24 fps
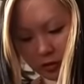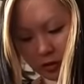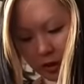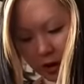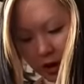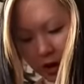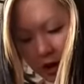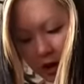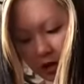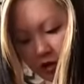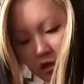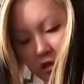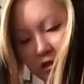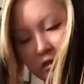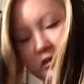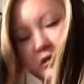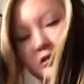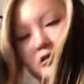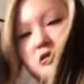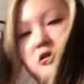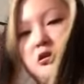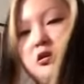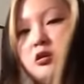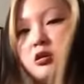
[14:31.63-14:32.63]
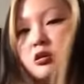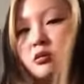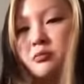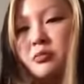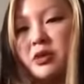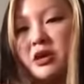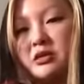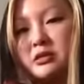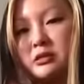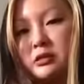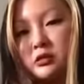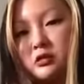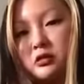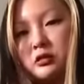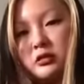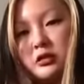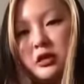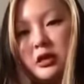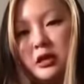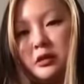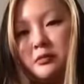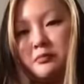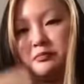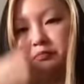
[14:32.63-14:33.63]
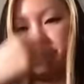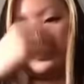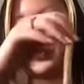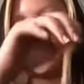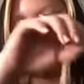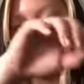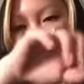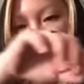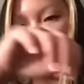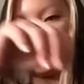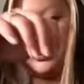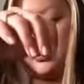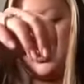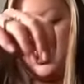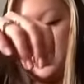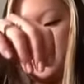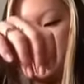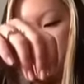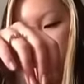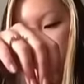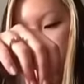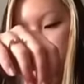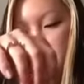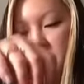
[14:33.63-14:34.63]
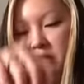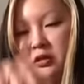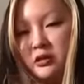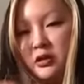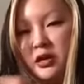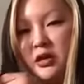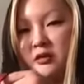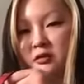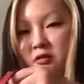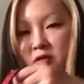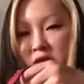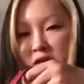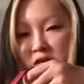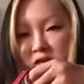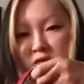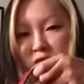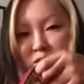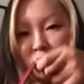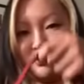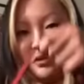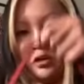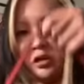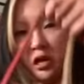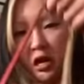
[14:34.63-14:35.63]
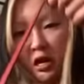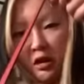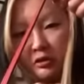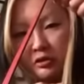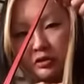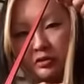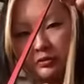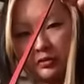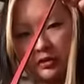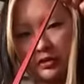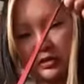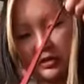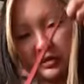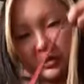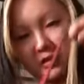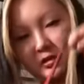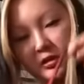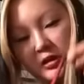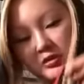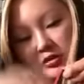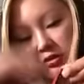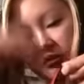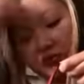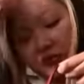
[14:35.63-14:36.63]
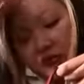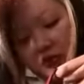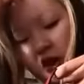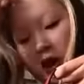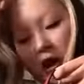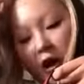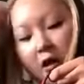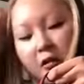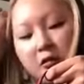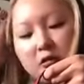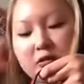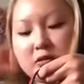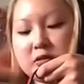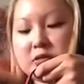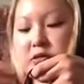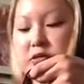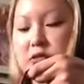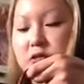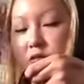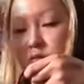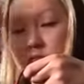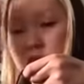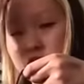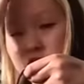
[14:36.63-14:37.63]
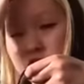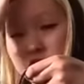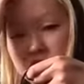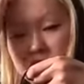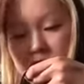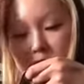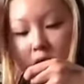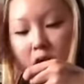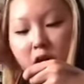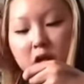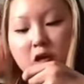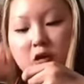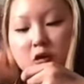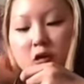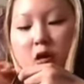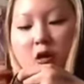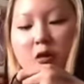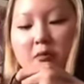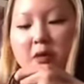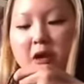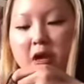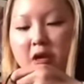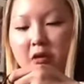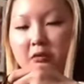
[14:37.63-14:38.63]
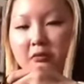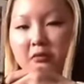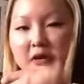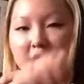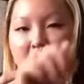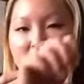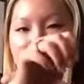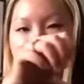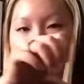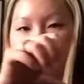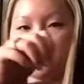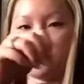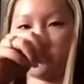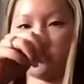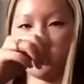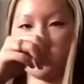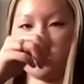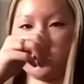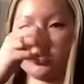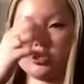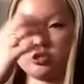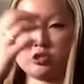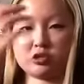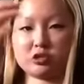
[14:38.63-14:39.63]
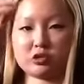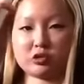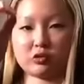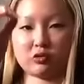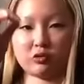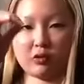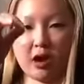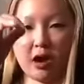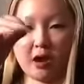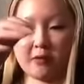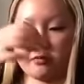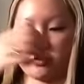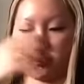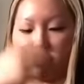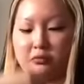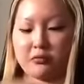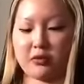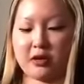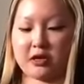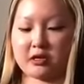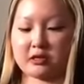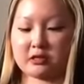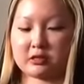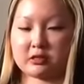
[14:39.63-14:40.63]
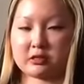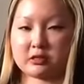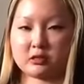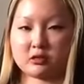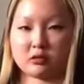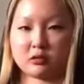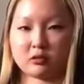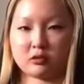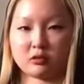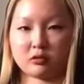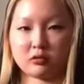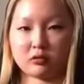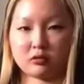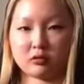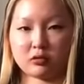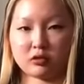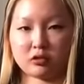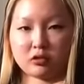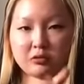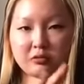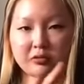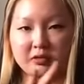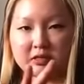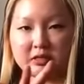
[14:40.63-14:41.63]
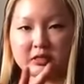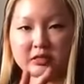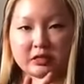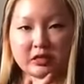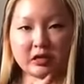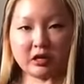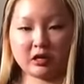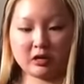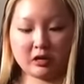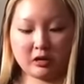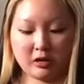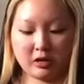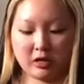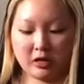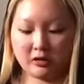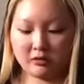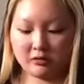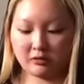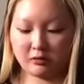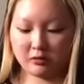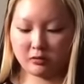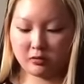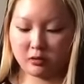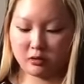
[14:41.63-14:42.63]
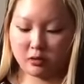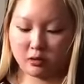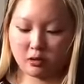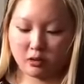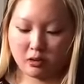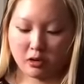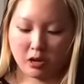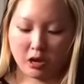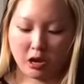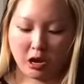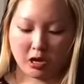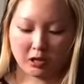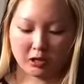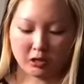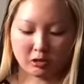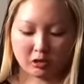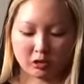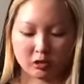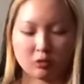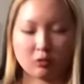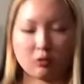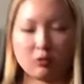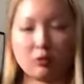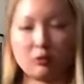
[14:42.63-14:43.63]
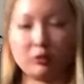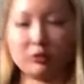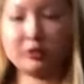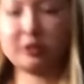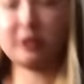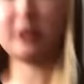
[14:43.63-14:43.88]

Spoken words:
And just basically, so it'll be like this. It'll be kind of twisted. That's fine because it's going to be twisted on your arm anyway. So just grab your wrist, twist it underneath, and you can hold